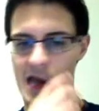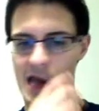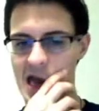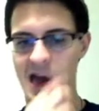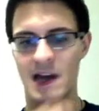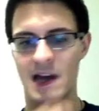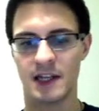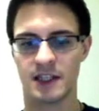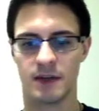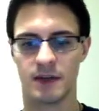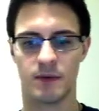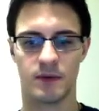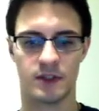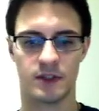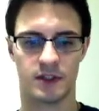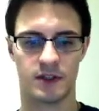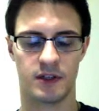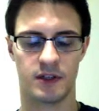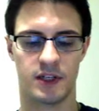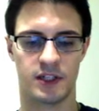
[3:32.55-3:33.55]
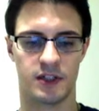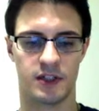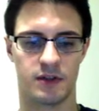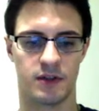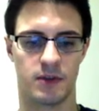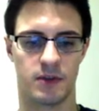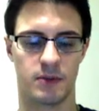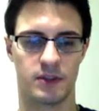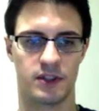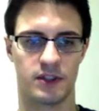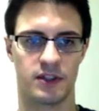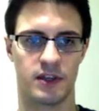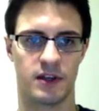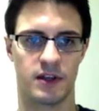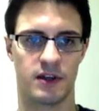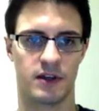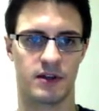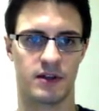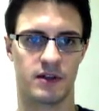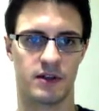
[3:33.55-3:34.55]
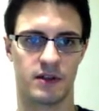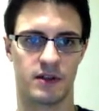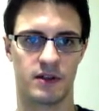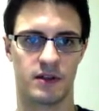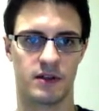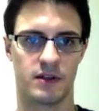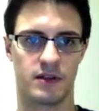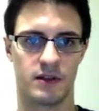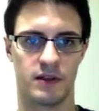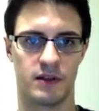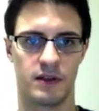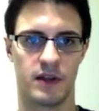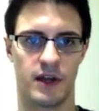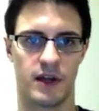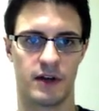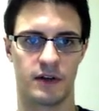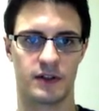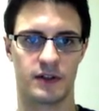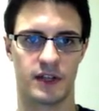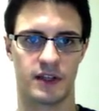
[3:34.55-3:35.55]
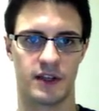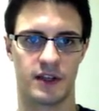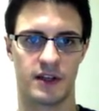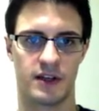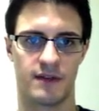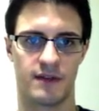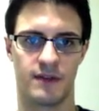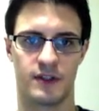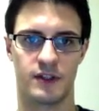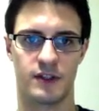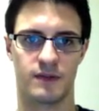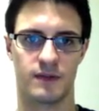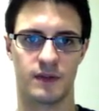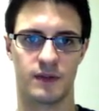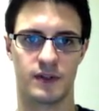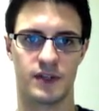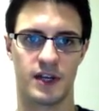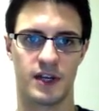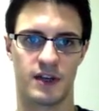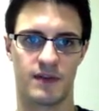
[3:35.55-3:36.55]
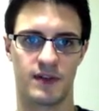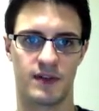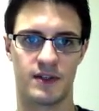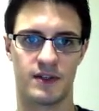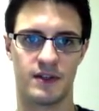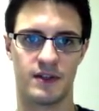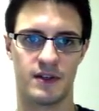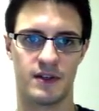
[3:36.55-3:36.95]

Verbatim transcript: And so it wants additional numbers, let's say letters at the end of it just for the sake of it.